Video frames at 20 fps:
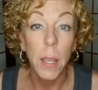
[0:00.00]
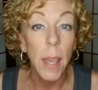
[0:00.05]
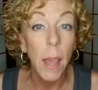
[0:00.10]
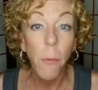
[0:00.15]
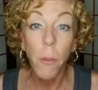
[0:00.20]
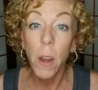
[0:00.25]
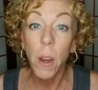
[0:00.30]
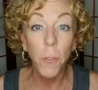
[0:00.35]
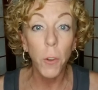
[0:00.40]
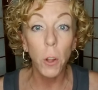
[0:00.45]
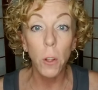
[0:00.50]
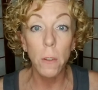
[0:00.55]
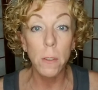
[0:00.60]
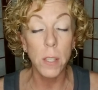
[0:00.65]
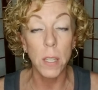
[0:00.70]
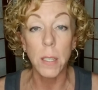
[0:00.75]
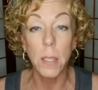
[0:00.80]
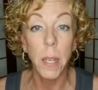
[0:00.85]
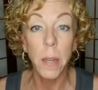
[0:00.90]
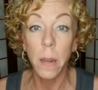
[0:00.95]
Even if you're
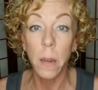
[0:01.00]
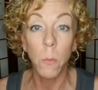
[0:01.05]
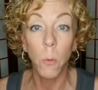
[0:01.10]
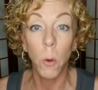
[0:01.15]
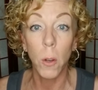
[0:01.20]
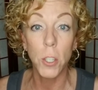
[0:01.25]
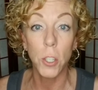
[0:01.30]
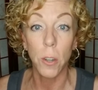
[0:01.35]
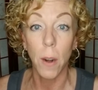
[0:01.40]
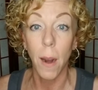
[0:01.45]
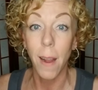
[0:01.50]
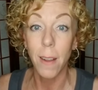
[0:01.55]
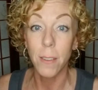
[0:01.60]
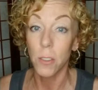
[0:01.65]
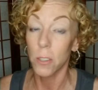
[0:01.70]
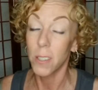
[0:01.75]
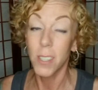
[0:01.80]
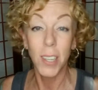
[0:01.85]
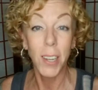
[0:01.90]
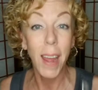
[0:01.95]
using tinted
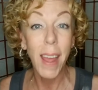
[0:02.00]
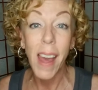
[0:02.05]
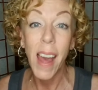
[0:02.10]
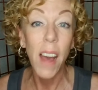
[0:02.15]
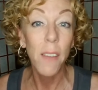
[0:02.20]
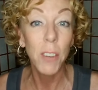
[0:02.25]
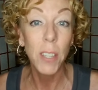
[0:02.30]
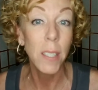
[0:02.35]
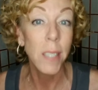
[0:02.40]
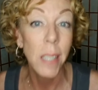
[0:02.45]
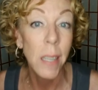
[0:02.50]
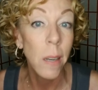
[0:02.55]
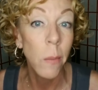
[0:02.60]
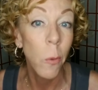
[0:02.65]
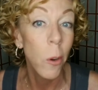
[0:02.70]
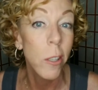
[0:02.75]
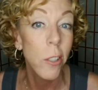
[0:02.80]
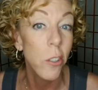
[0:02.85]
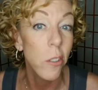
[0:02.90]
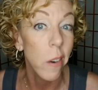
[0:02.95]
moisturizer. Today I have on tinted
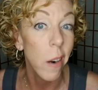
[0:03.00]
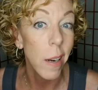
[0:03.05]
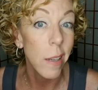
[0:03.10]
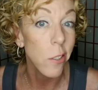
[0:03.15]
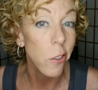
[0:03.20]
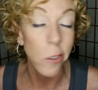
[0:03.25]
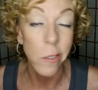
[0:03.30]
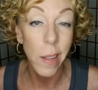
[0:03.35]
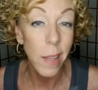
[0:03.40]
moisturizer.